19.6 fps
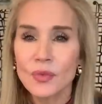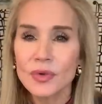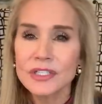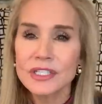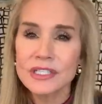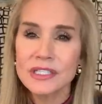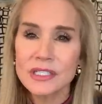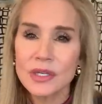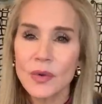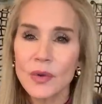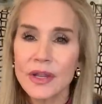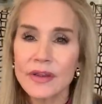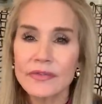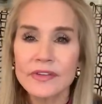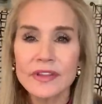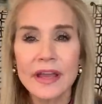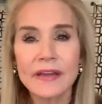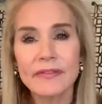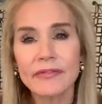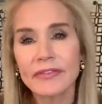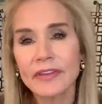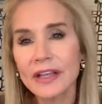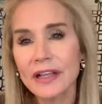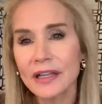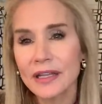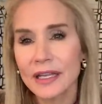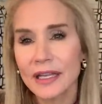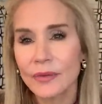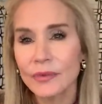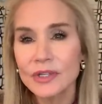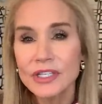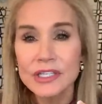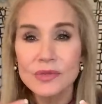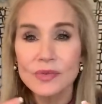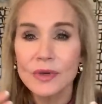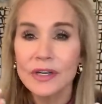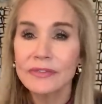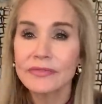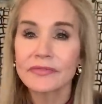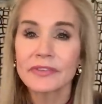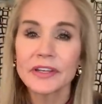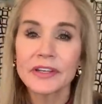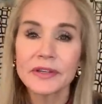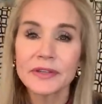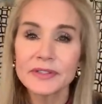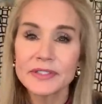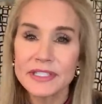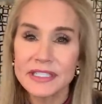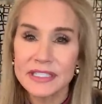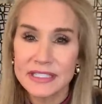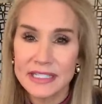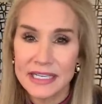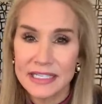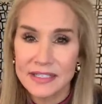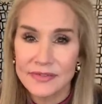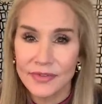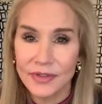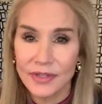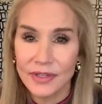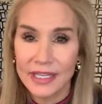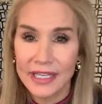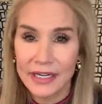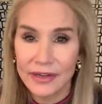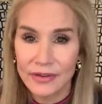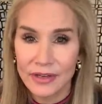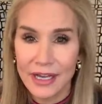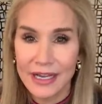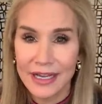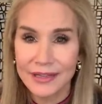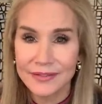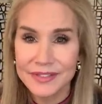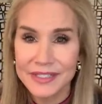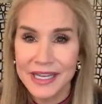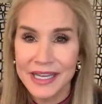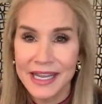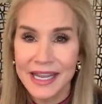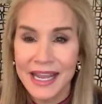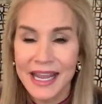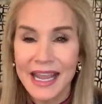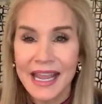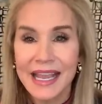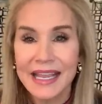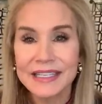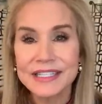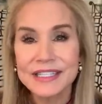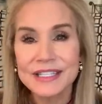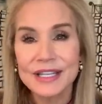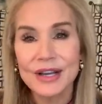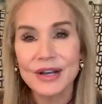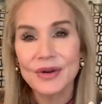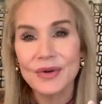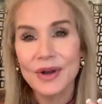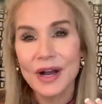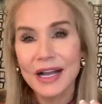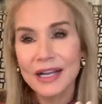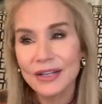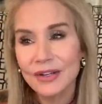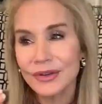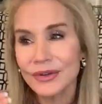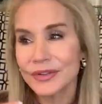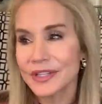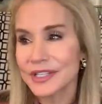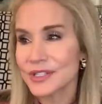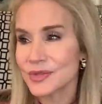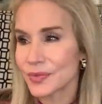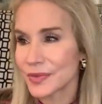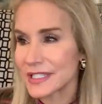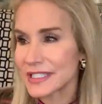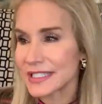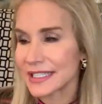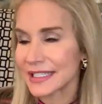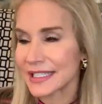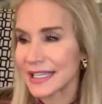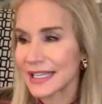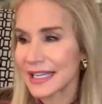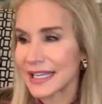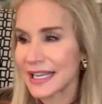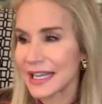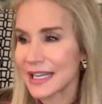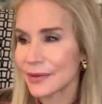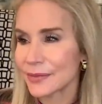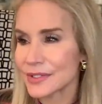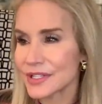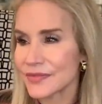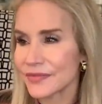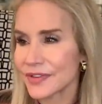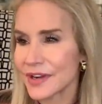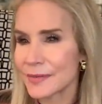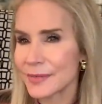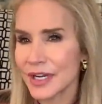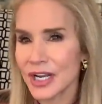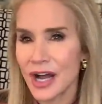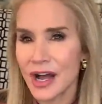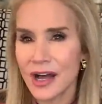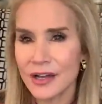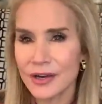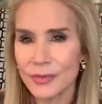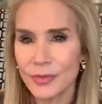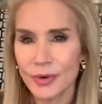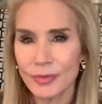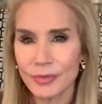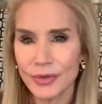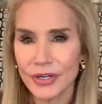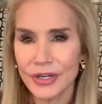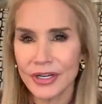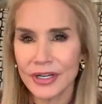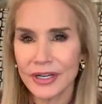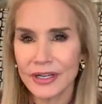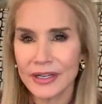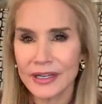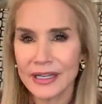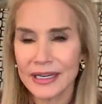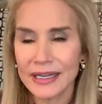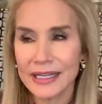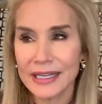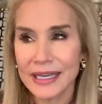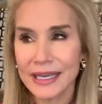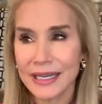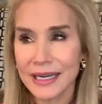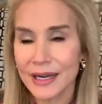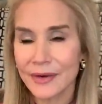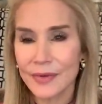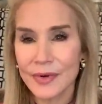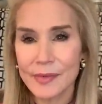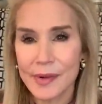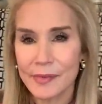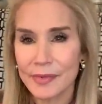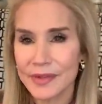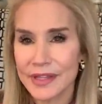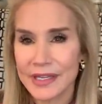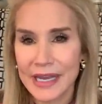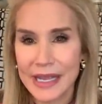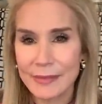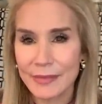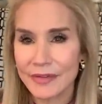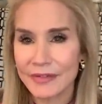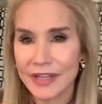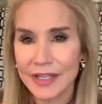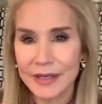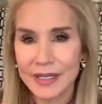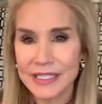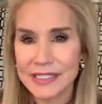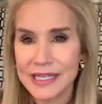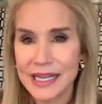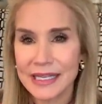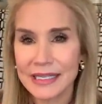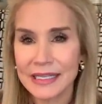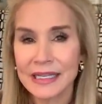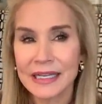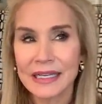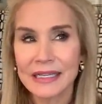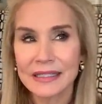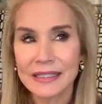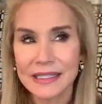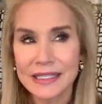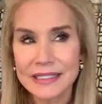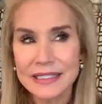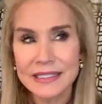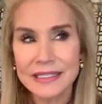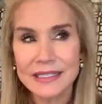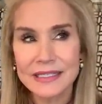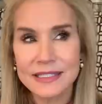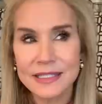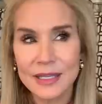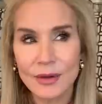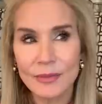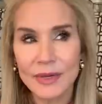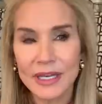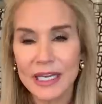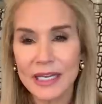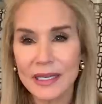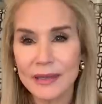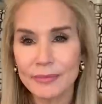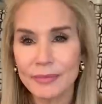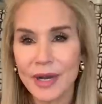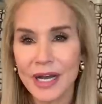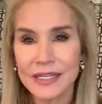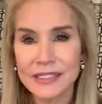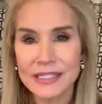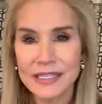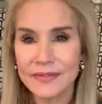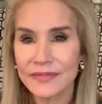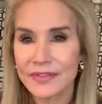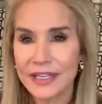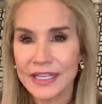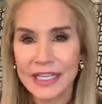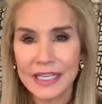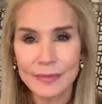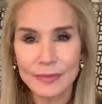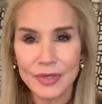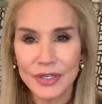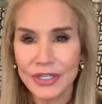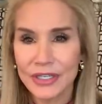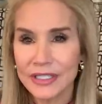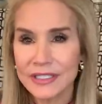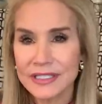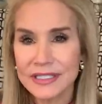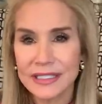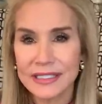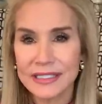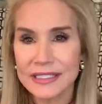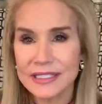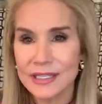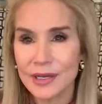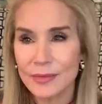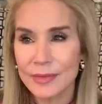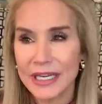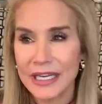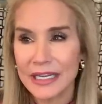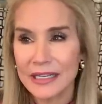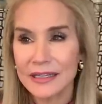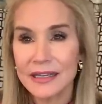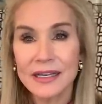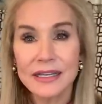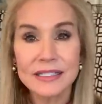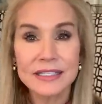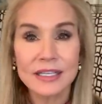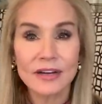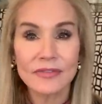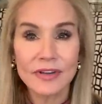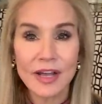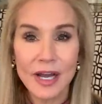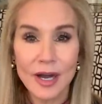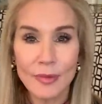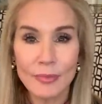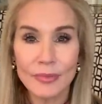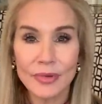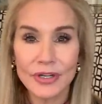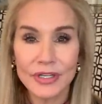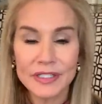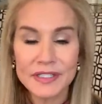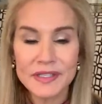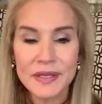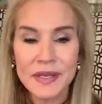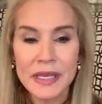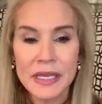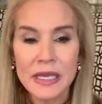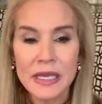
we're just going for that feeling. We just want to feel successful in our lives. And so I learned this recently, and it was from an Audible book, and I cannot remember the name of it because I listen to so many positive thinking books and so many self-help books.